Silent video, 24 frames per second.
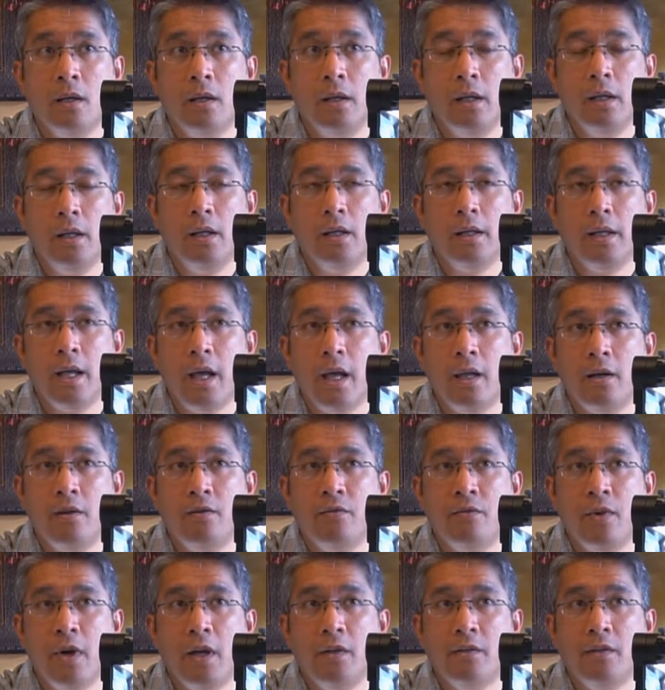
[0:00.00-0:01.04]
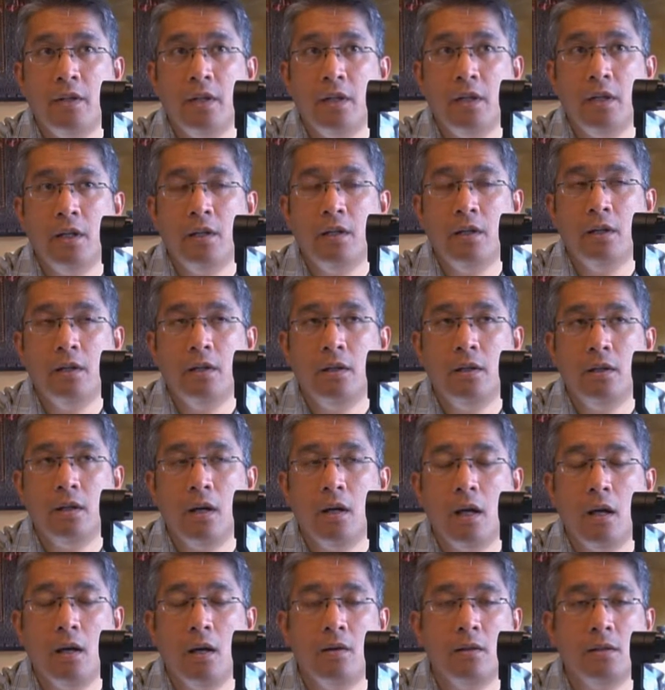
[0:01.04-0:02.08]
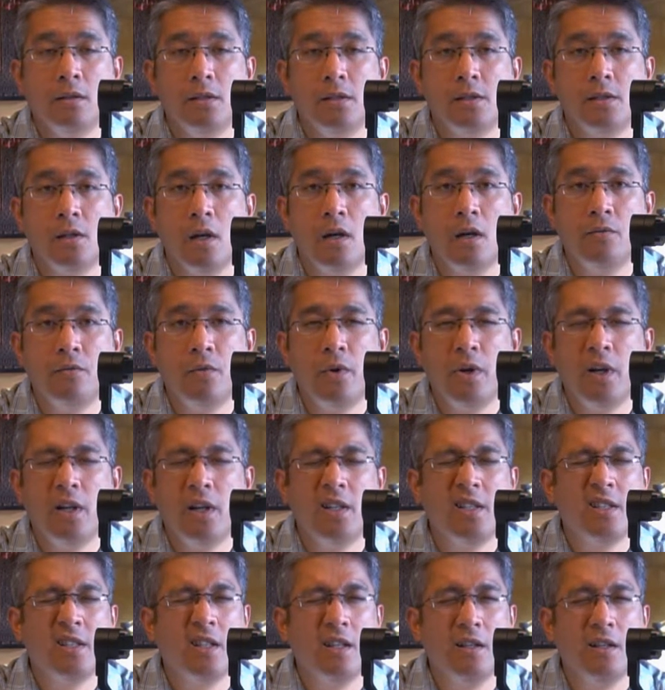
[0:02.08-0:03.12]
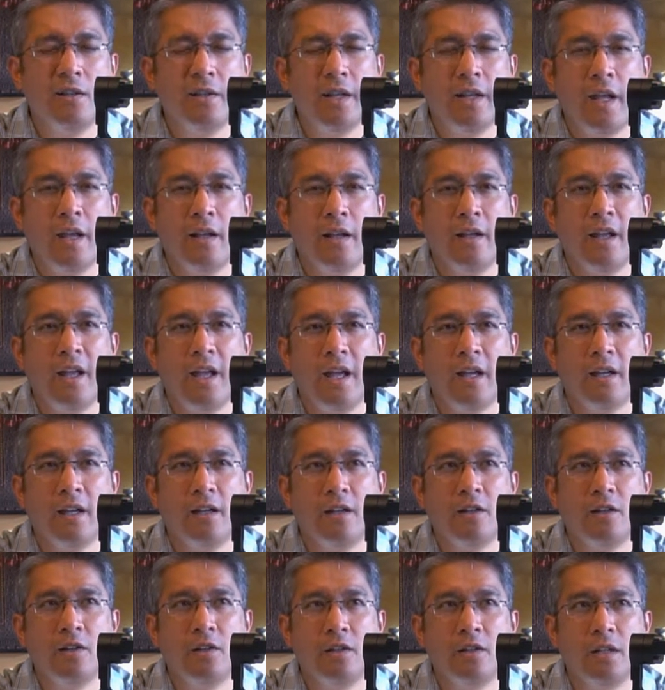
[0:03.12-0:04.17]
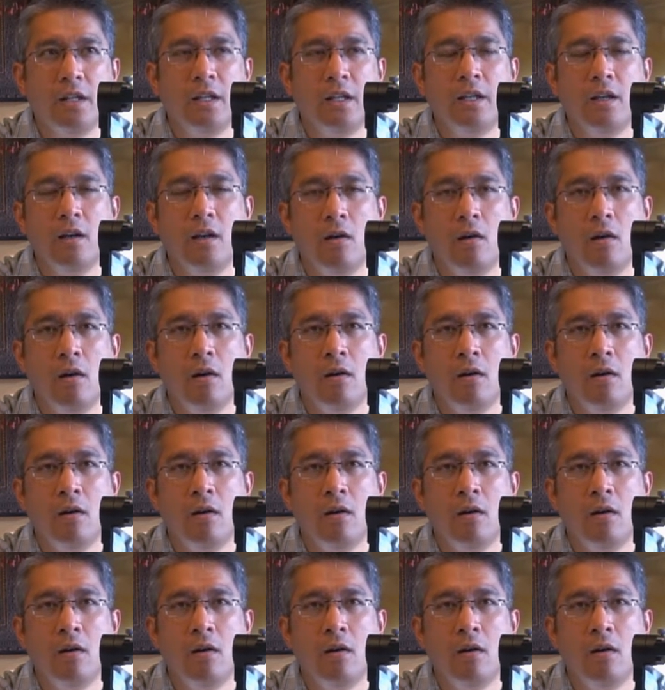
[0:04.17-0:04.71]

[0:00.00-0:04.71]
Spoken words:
The Canon 5D software still can't hack the